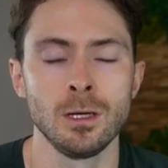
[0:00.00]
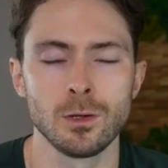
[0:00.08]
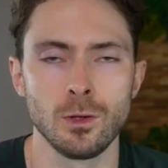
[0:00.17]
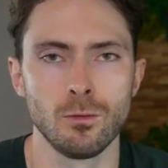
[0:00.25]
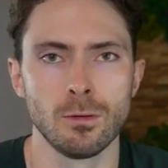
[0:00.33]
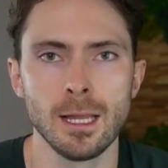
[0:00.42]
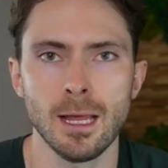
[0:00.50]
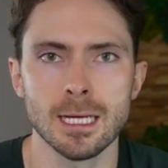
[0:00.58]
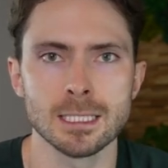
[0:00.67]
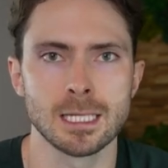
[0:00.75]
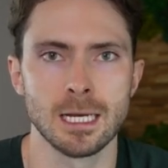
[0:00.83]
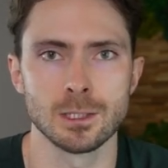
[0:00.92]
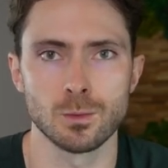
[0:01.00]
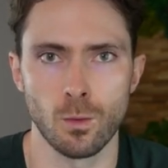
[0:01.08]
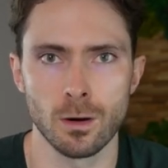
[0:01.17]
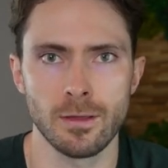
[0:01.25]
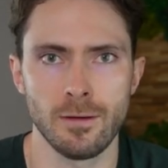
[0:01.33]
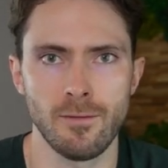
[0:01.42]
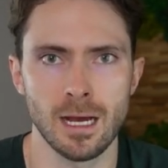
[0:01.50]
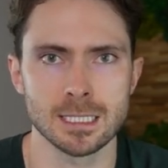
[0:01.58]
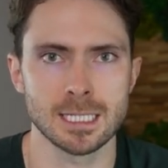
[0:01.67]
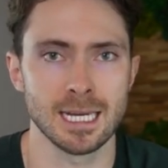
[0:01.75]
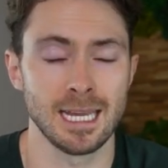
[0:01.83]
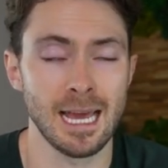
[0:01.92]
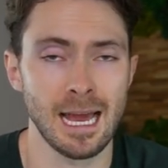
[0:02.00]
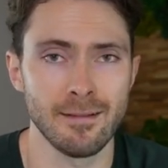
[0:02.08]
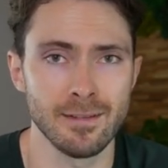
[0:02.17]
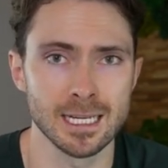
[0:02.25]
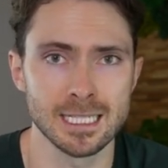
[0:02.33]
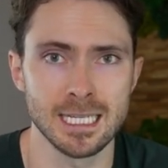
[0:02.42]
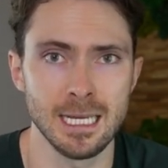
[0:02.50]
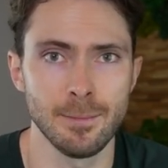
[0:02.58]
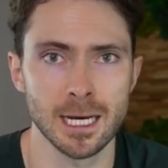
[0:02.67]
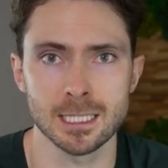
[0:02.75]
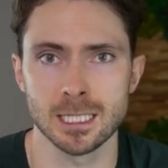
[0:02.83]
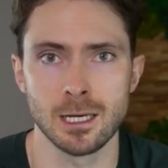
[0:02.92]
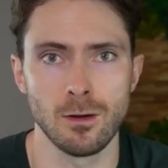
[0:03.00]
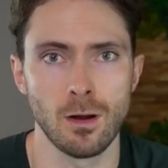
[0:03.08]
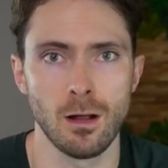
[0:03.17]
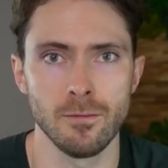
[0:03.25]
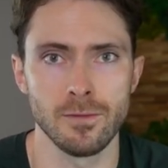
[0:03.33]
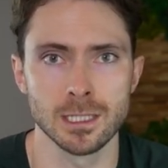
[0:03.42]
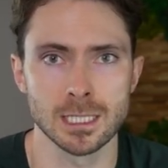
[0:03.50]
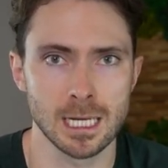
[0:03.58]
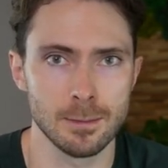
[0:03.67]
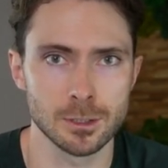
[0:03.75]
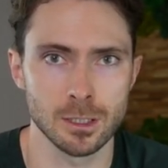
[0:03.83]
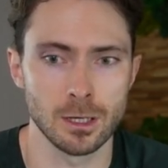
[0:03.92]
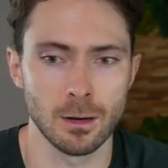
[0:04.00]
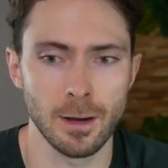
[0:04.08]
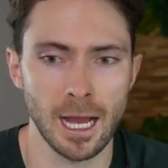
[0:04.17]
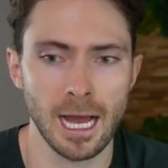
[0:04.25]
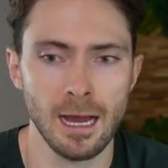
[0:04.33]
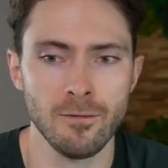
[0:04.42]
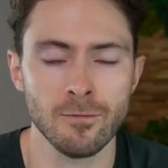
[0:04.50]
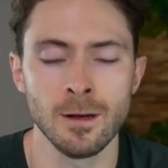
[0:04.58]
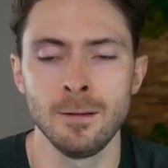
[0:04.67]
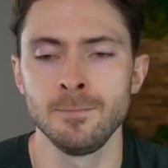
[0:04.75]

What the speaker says: you realize that it's worth investing in having a team execute all of these steps on your behalf,